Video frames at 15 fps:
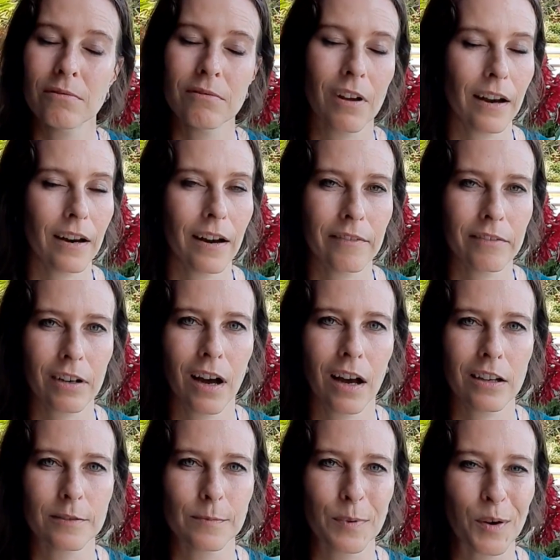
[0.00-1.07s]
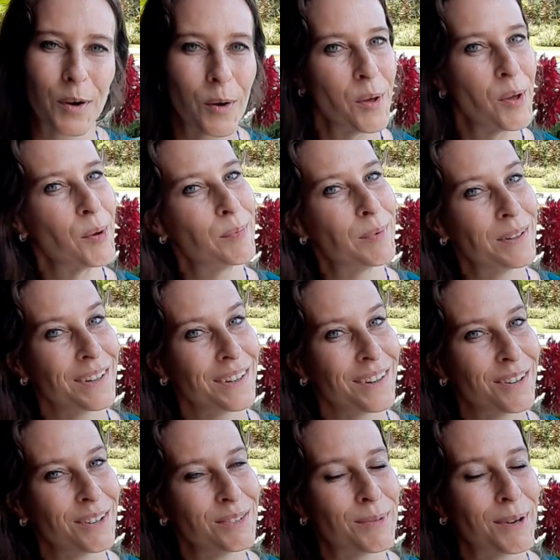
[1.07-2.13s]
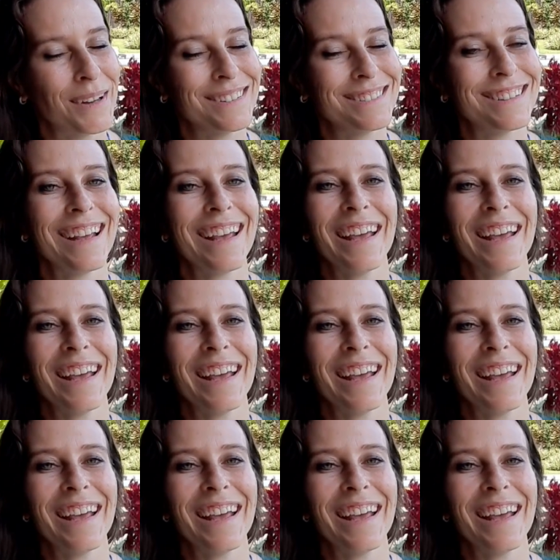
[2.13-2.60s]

Not every hospital, but they're the good ones.